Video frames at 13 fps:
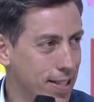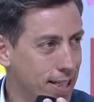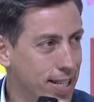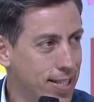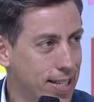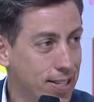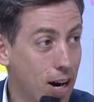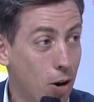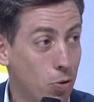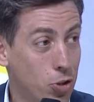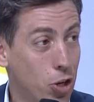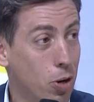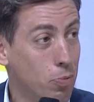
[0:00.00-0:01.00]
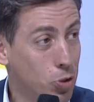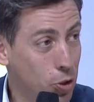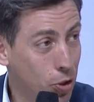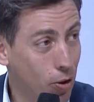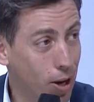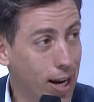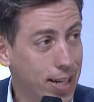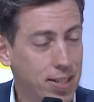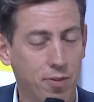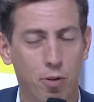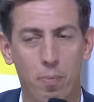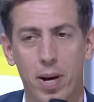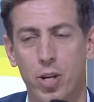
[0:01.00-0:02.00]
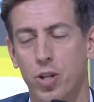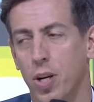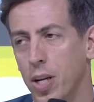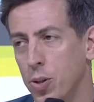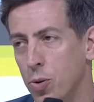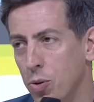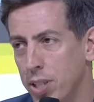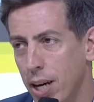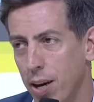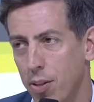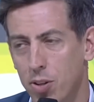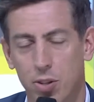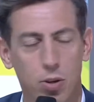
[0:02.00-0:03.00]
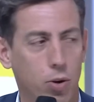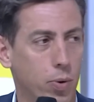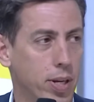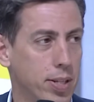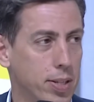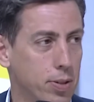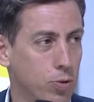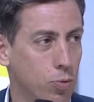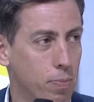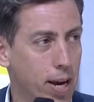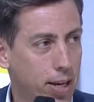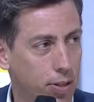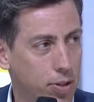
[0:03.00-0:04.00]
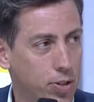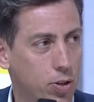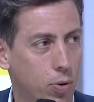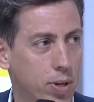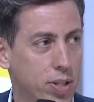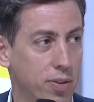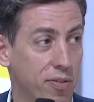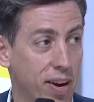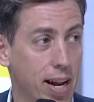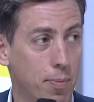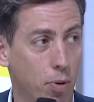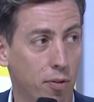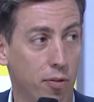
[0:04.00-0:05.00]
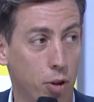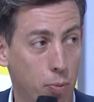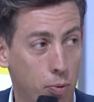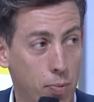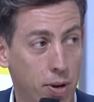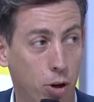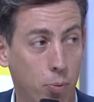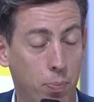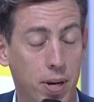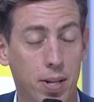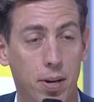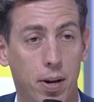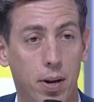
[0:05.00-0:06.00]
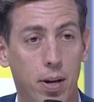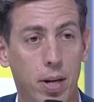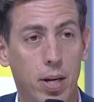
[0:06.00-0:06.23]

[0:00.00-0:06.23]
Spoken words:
This is our job, to collect information and to tell the stories, to make the stories available for the public opinion.